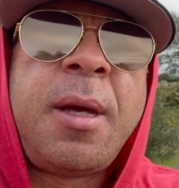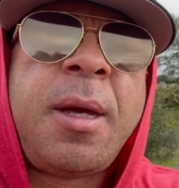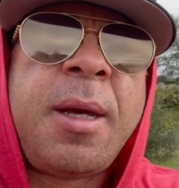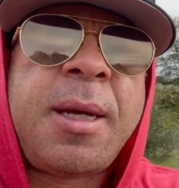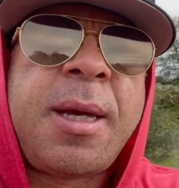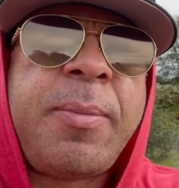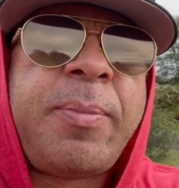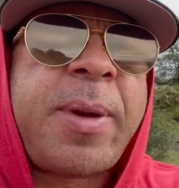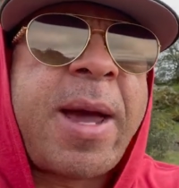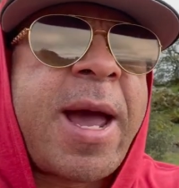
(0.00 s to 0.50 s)

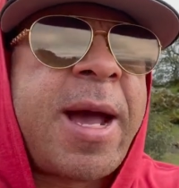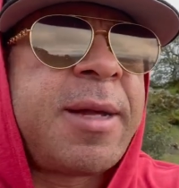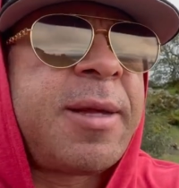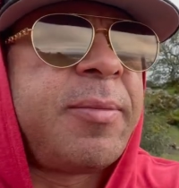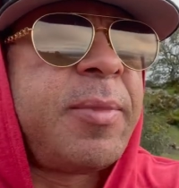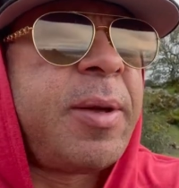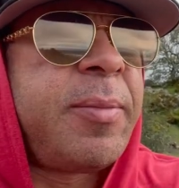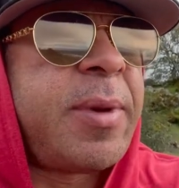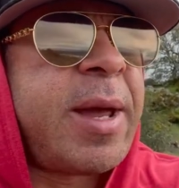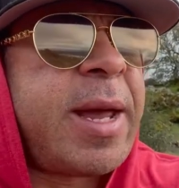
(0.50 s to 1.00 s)
Get back to
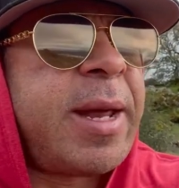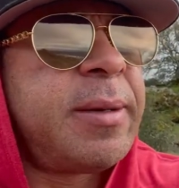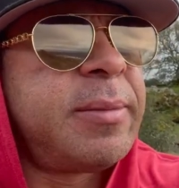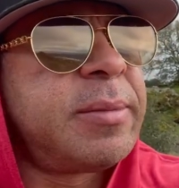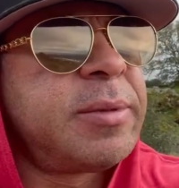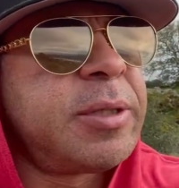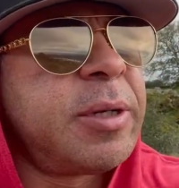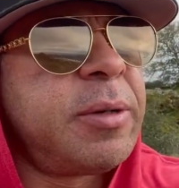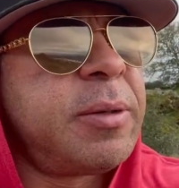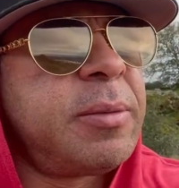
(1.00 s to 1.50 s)
me, man.
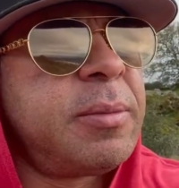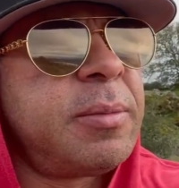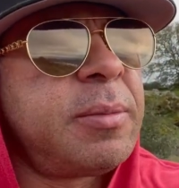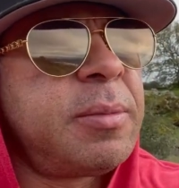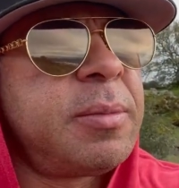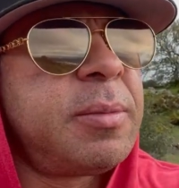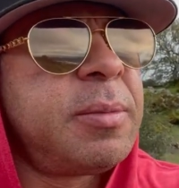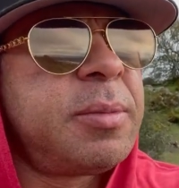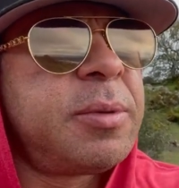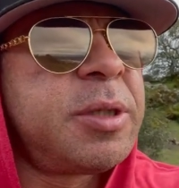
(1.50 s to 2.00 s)
So
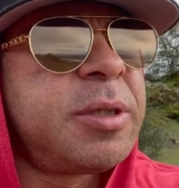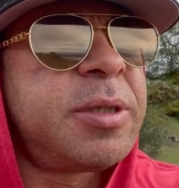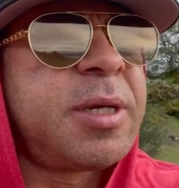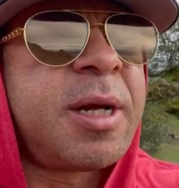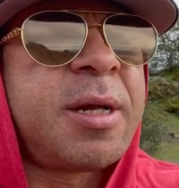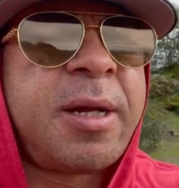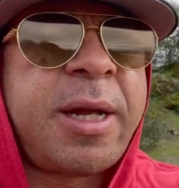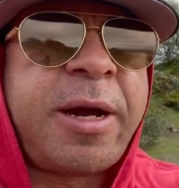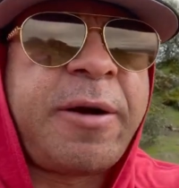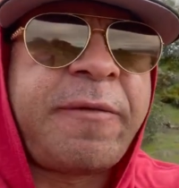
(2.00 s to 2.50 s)
just to
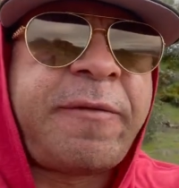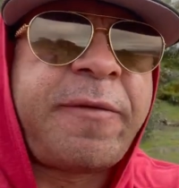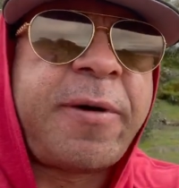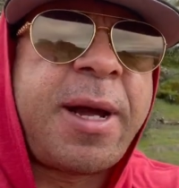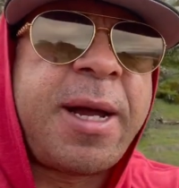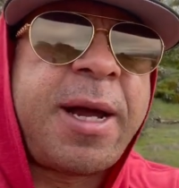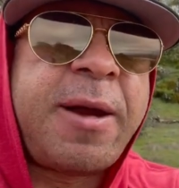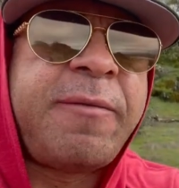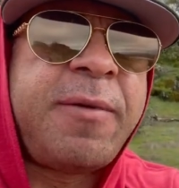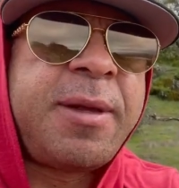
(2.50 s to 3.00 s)
clarify
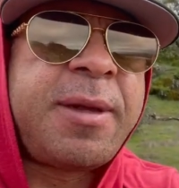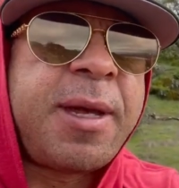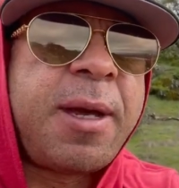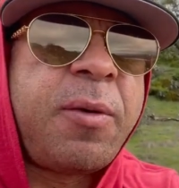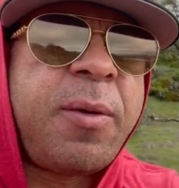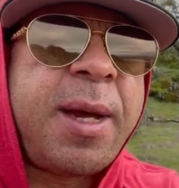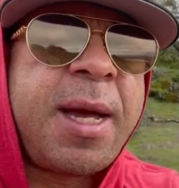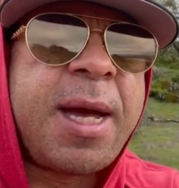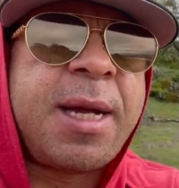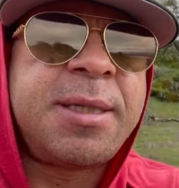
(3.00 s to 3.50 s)
everything, we
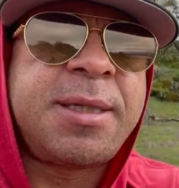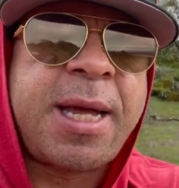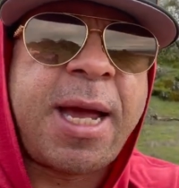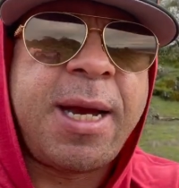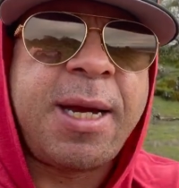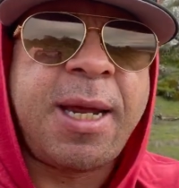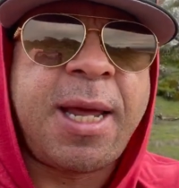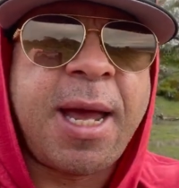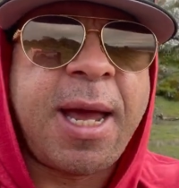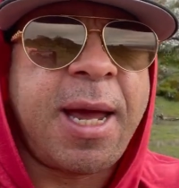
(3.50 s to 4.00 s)
got
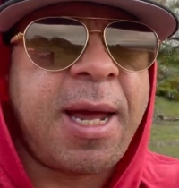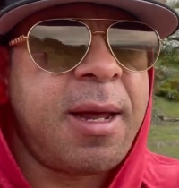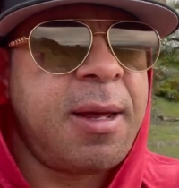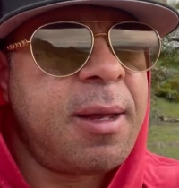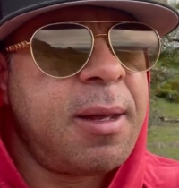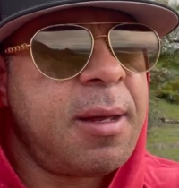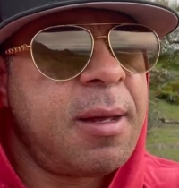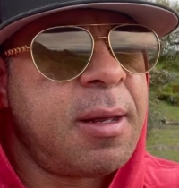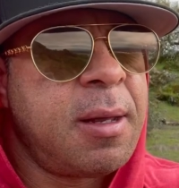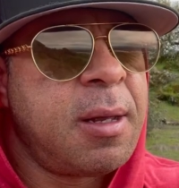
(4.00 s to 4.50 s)
10K
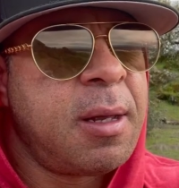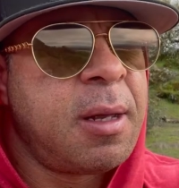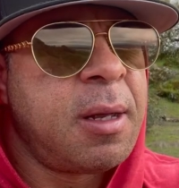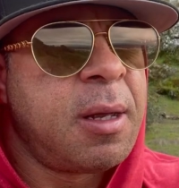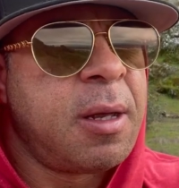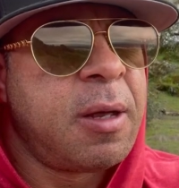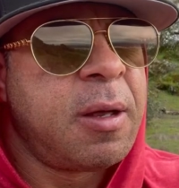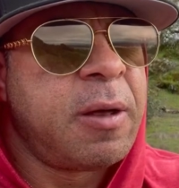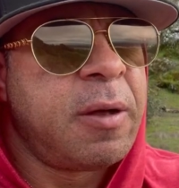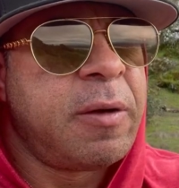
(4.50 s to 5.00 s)

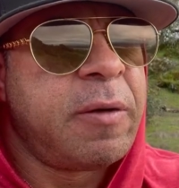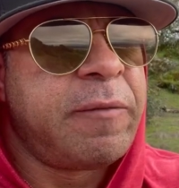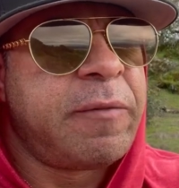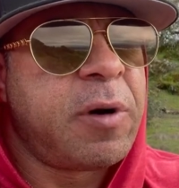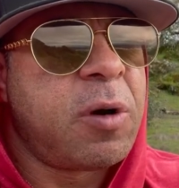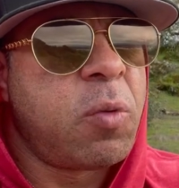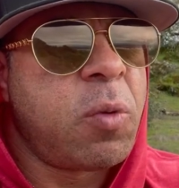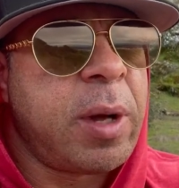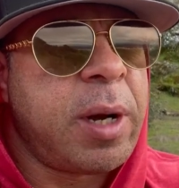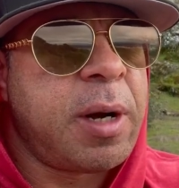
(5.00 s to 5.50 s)
for the
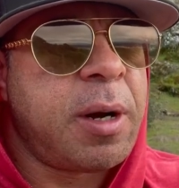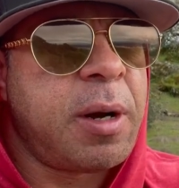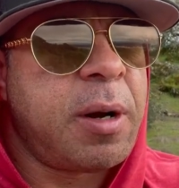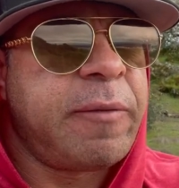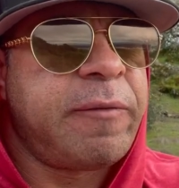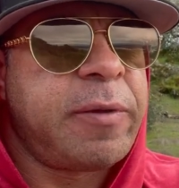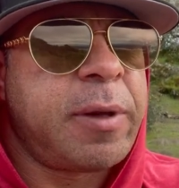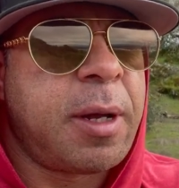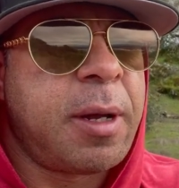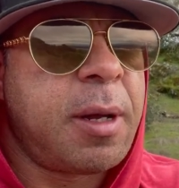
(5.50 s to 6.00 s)
winner
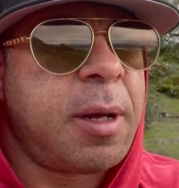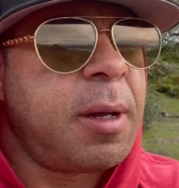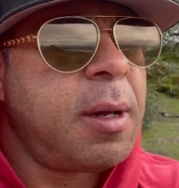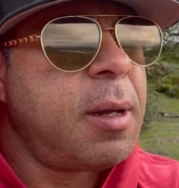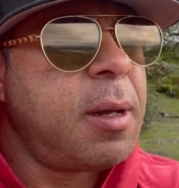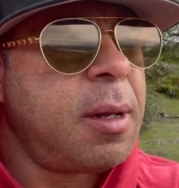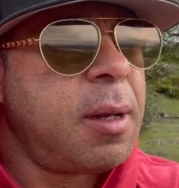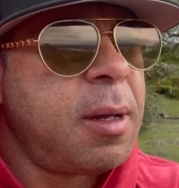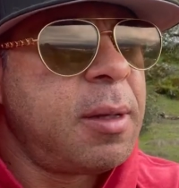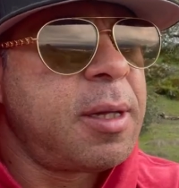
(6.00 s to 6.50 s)
of the
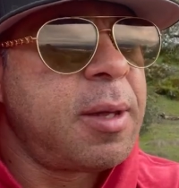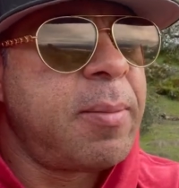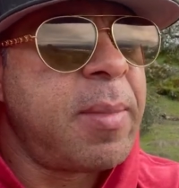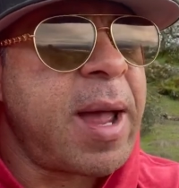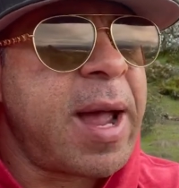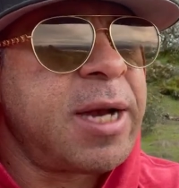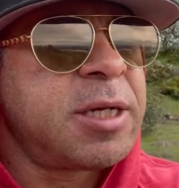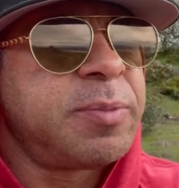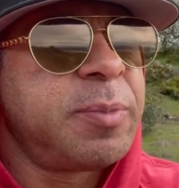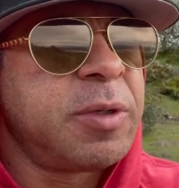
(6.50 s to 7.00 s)

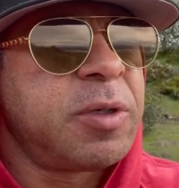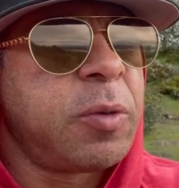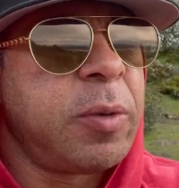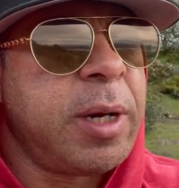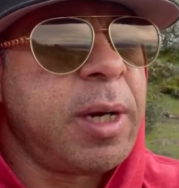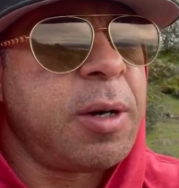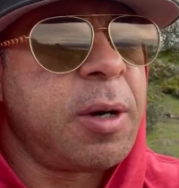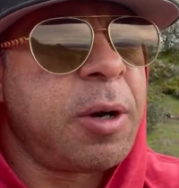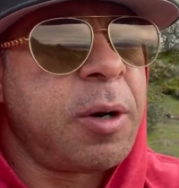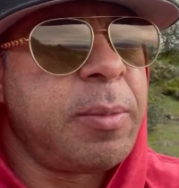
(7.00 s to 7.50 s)
match
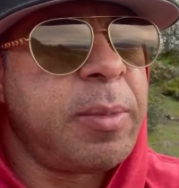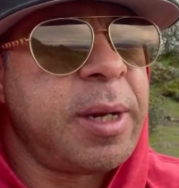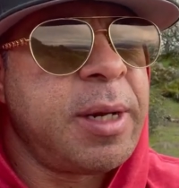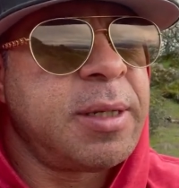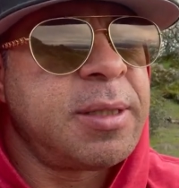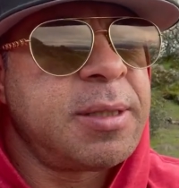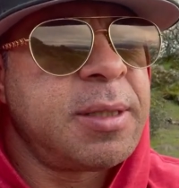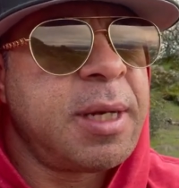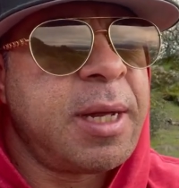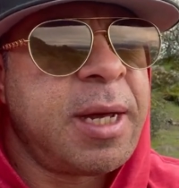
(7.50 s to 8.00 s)
between
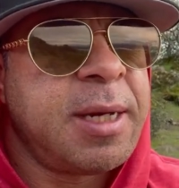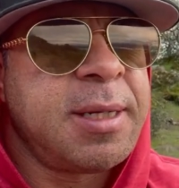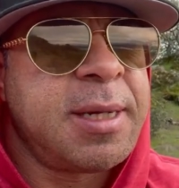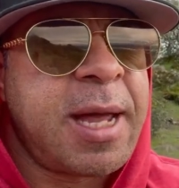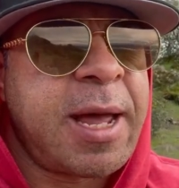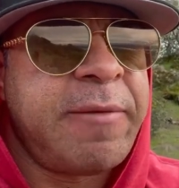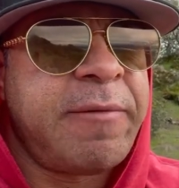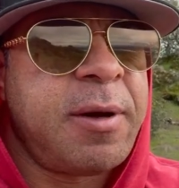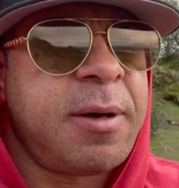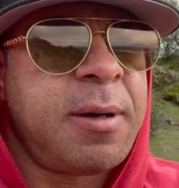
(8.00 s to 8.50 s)
Ermes and
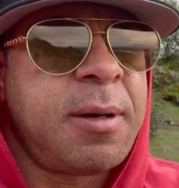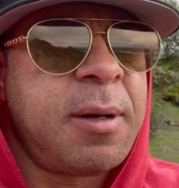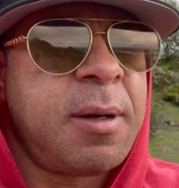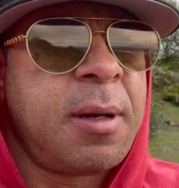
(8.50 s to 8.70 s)
Devon.